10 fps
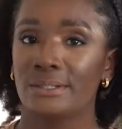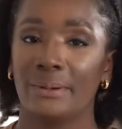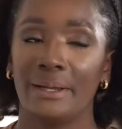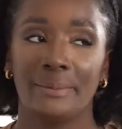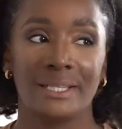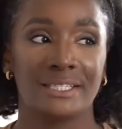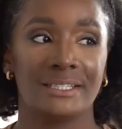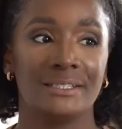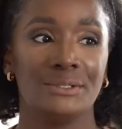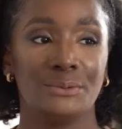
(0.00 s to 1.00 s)
So I
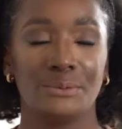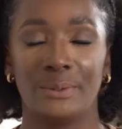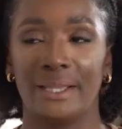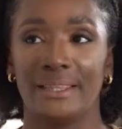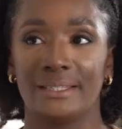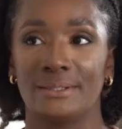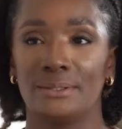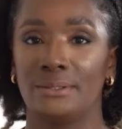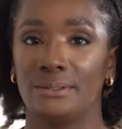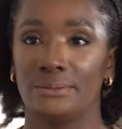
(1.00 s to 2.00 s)
imagine you would wear this
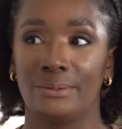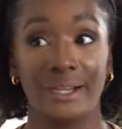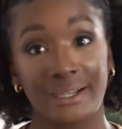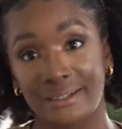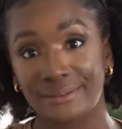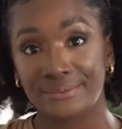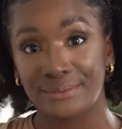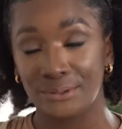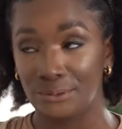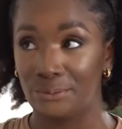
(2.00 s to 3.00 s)
to work,
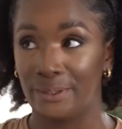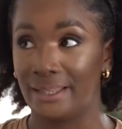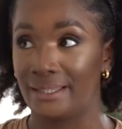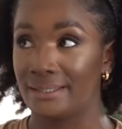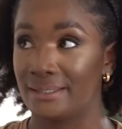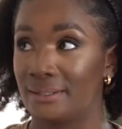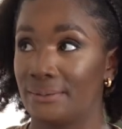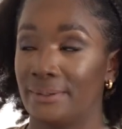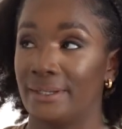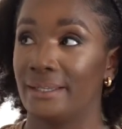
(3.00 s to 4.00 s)
you would wear this
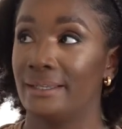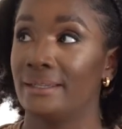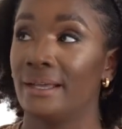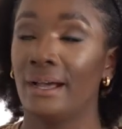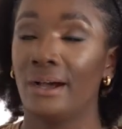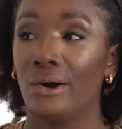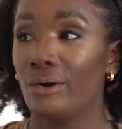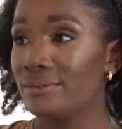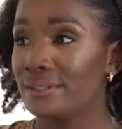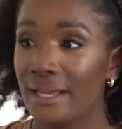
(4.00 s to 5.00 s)
to an
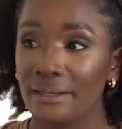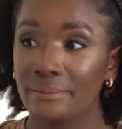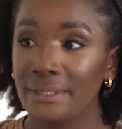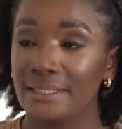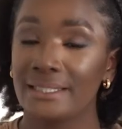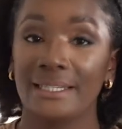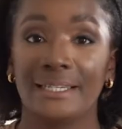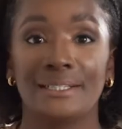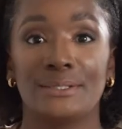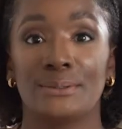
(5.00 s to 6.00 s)
off-site
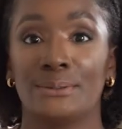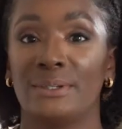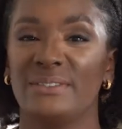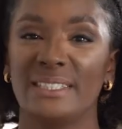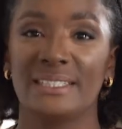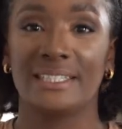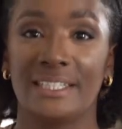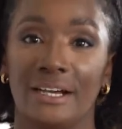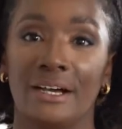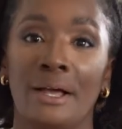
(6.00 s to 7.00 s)
meeting, to even
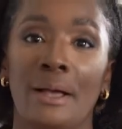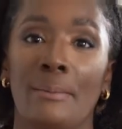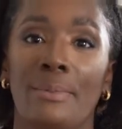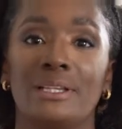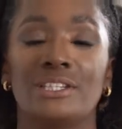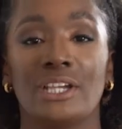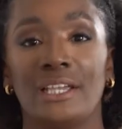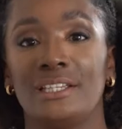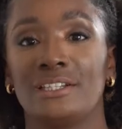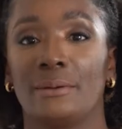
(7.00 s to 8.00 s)
dinner, but
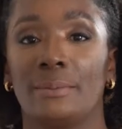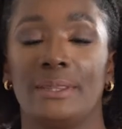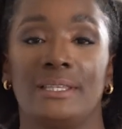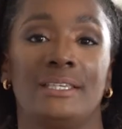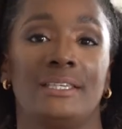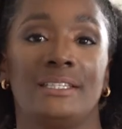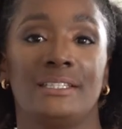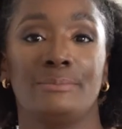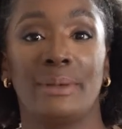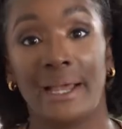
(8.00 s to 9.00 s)
change up the
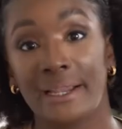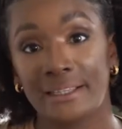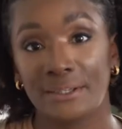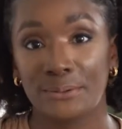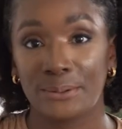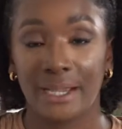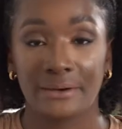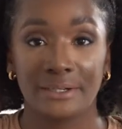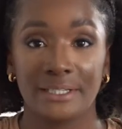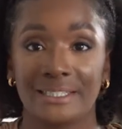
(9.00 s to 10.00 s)
bag that you're
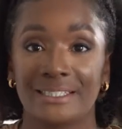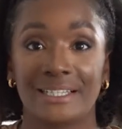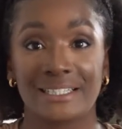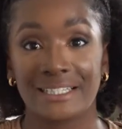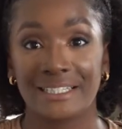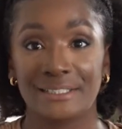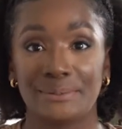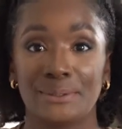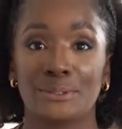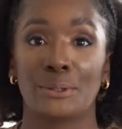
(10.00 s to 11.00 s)
carrying. It doesn't need
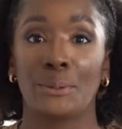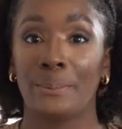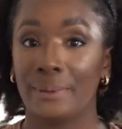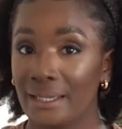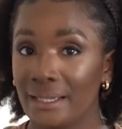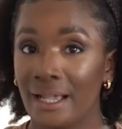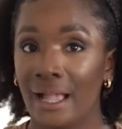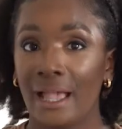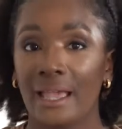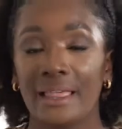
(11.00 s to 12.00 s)
to be so big.
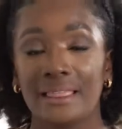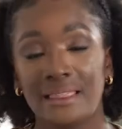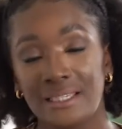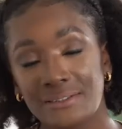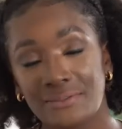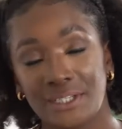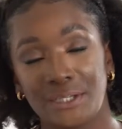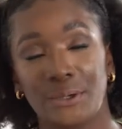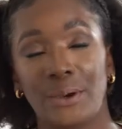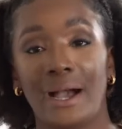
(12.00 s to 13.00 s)
In this
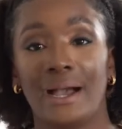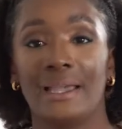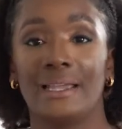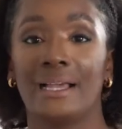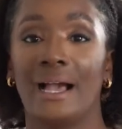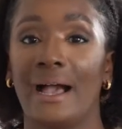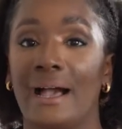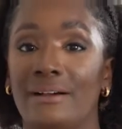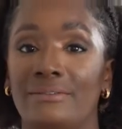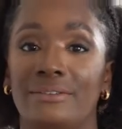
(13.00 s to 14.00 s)
video, I
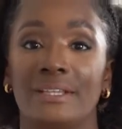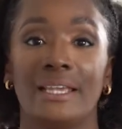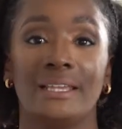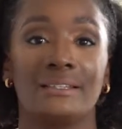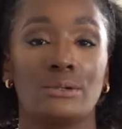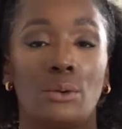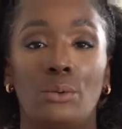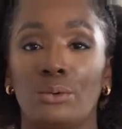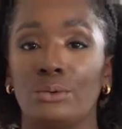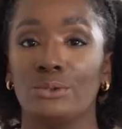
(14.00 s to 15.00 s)
have it
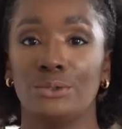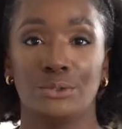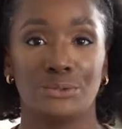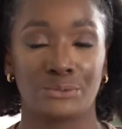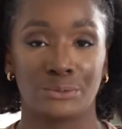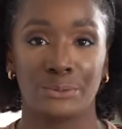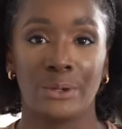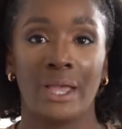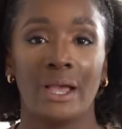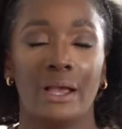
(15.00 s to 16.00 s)
all neutral,
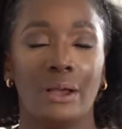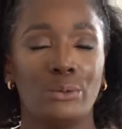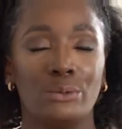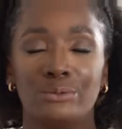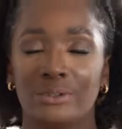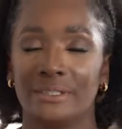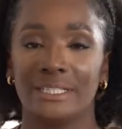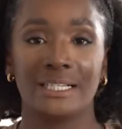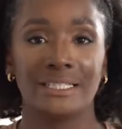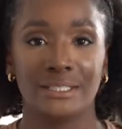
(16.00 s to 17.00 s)
all very
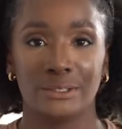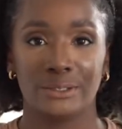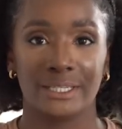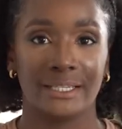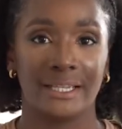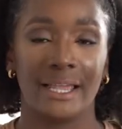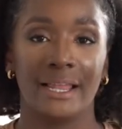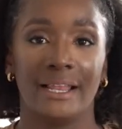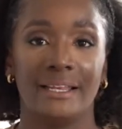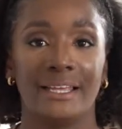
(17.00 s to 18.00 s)
clean looking,
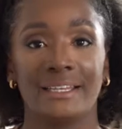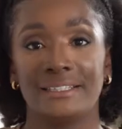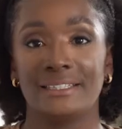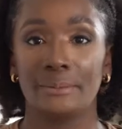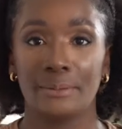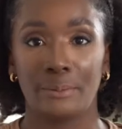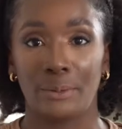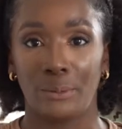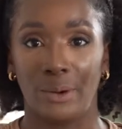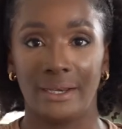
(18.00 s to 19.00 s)
and that is tip
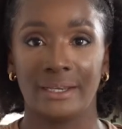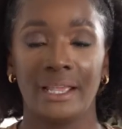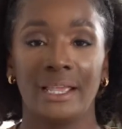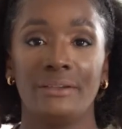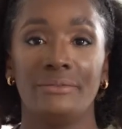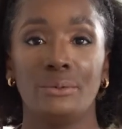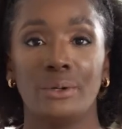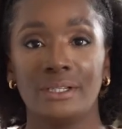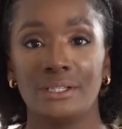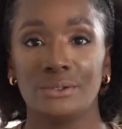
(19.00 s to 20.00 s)
number one. If you
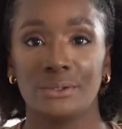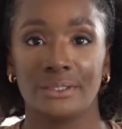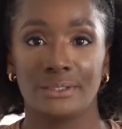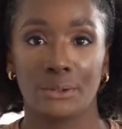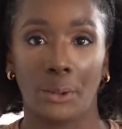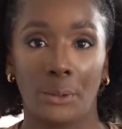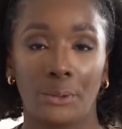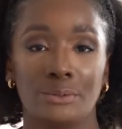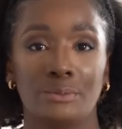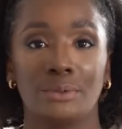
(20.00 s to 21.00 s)
want to enjoy this
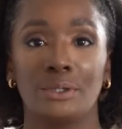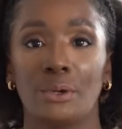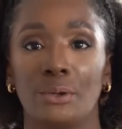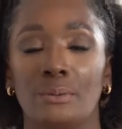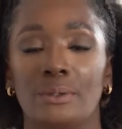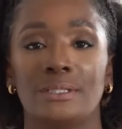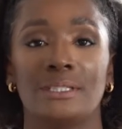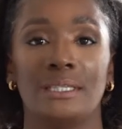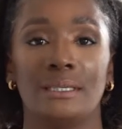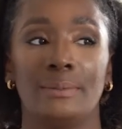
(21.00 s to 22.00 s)
coat, be open
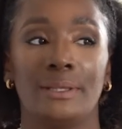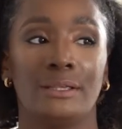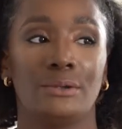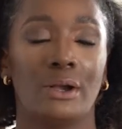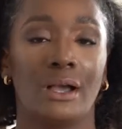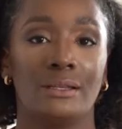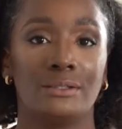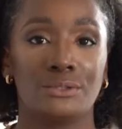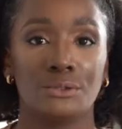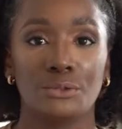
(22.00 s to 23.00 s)
to keeping your
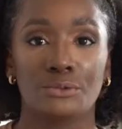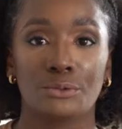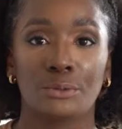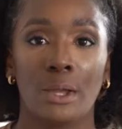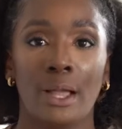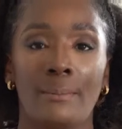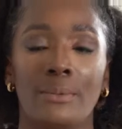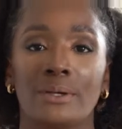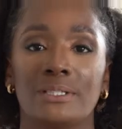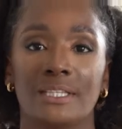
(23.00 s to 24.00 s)
colors neutral,
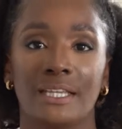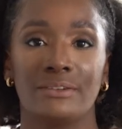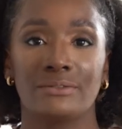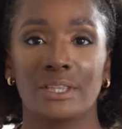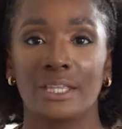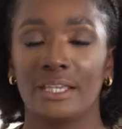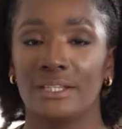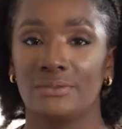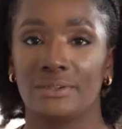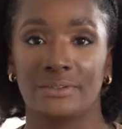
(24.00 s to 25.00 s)
because then everything
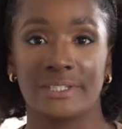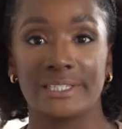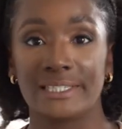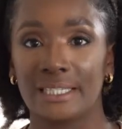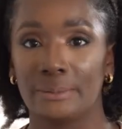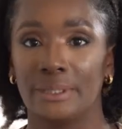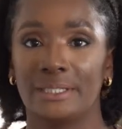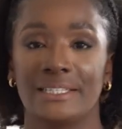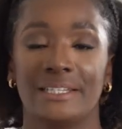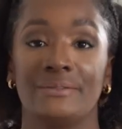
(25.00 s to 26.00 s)
is very
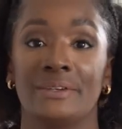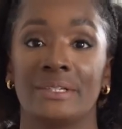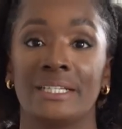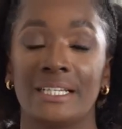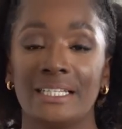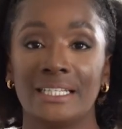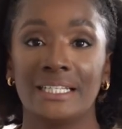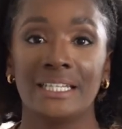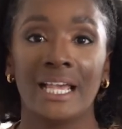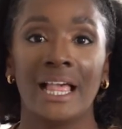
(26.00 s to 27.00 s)
seamless and very
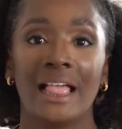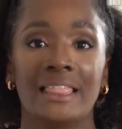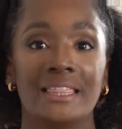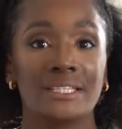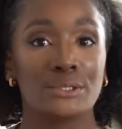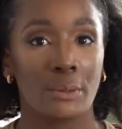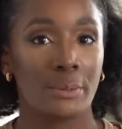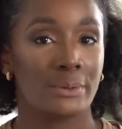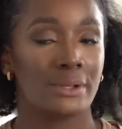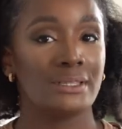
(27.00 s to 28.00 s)
clean. The
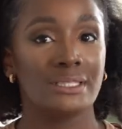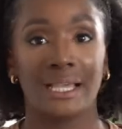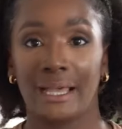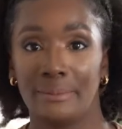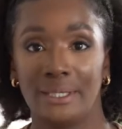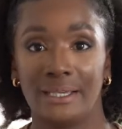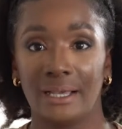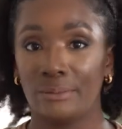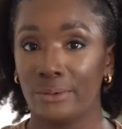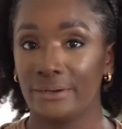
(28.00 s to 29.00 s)
top, the cami
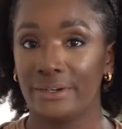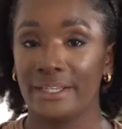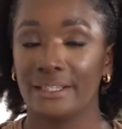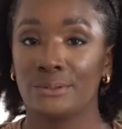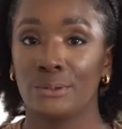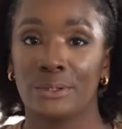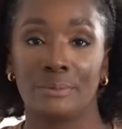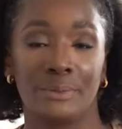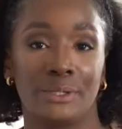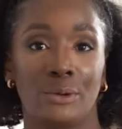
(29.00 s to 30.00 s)
I'm wearing, has got a
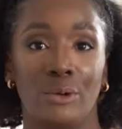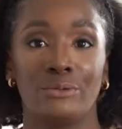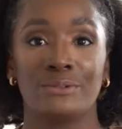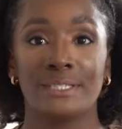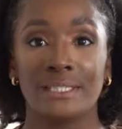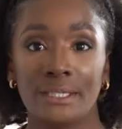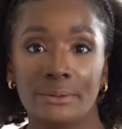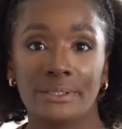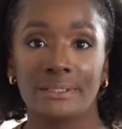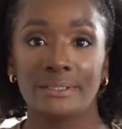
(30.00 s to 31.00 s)
bit of
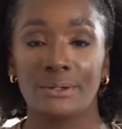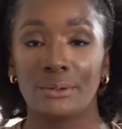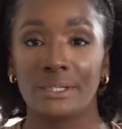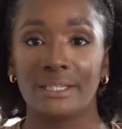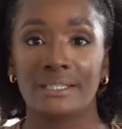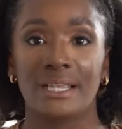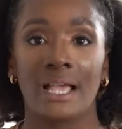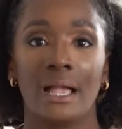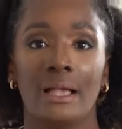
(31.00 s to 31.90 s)
sequin on it.